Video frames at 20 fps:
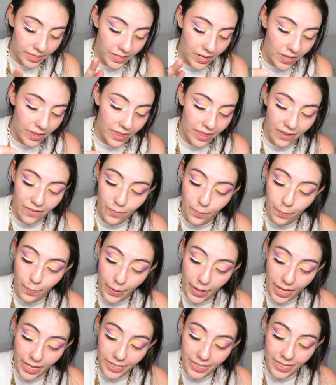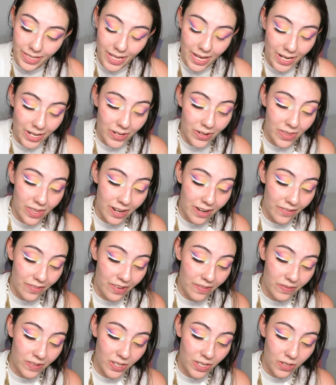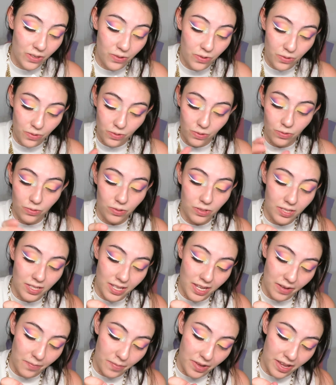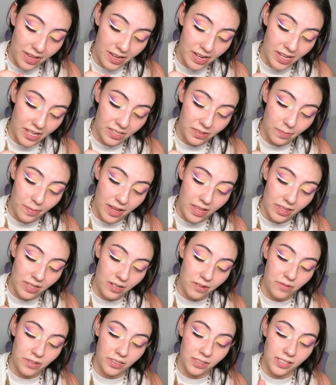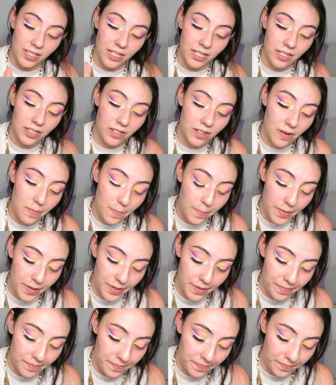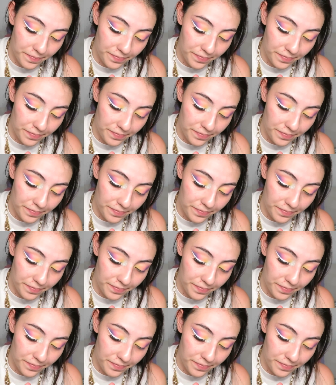is not the best liner that I've ever used, like my NYX Matte Liquid Liner, but